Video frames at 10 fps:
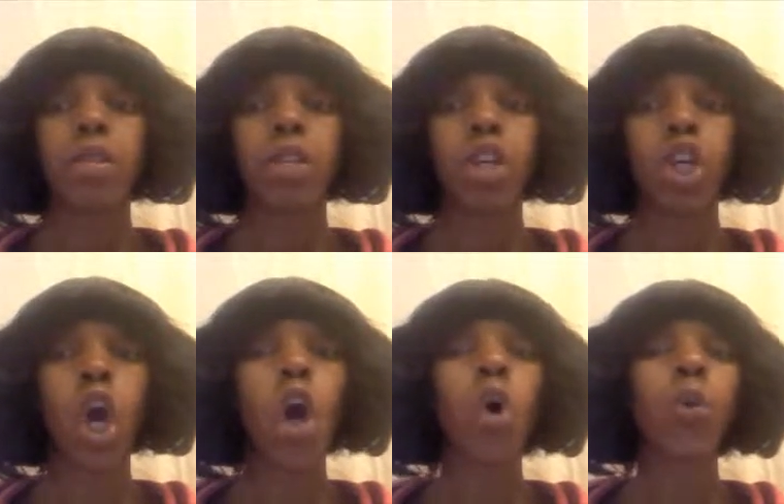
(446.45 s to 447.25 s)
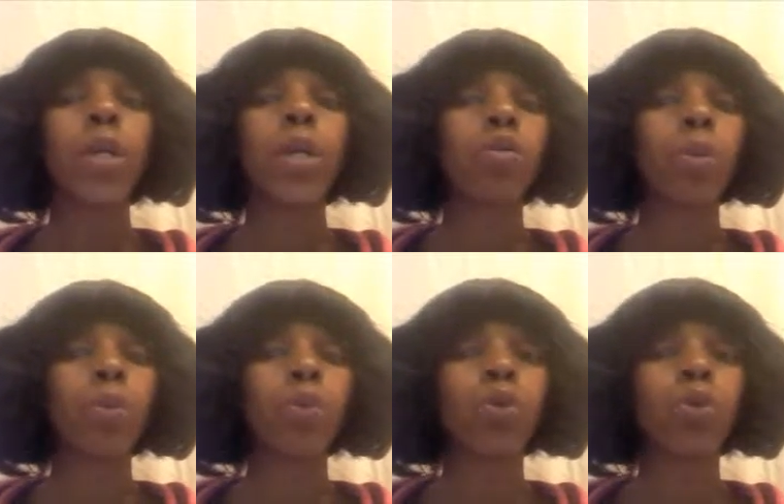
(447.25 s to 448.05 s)
the goal is to
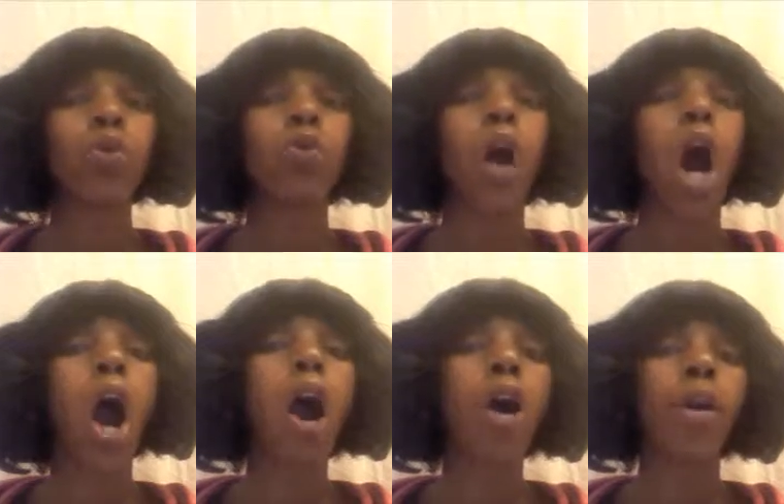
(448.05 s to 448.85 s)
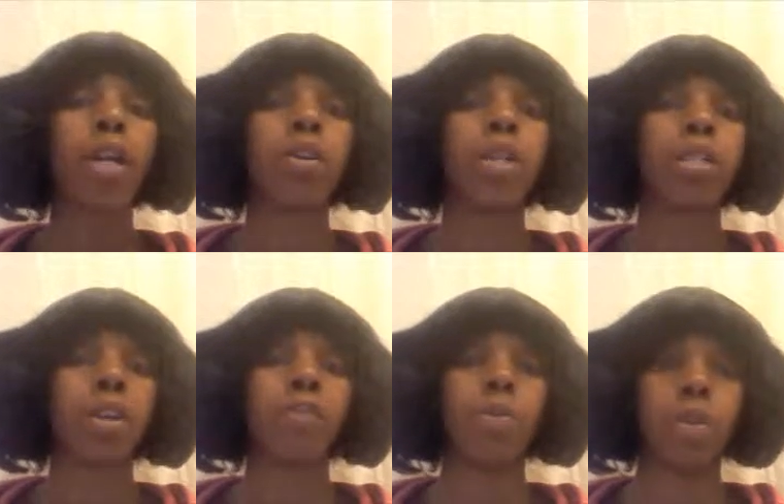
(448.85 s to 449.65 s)
improve all areas
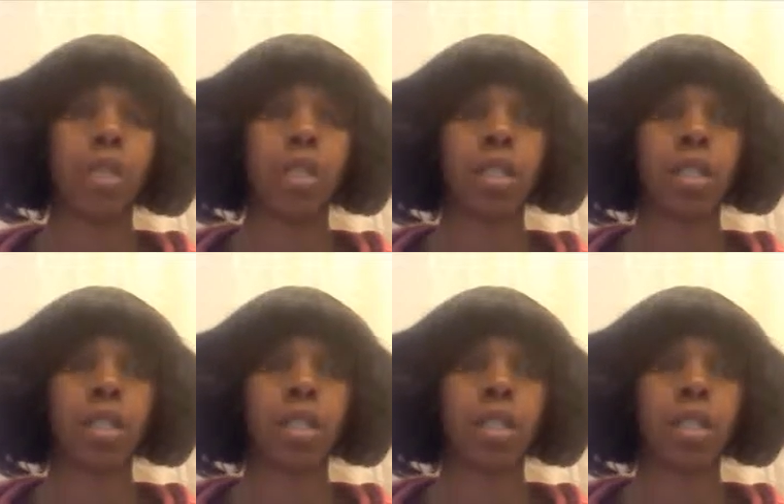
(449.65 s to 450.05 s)
of the business.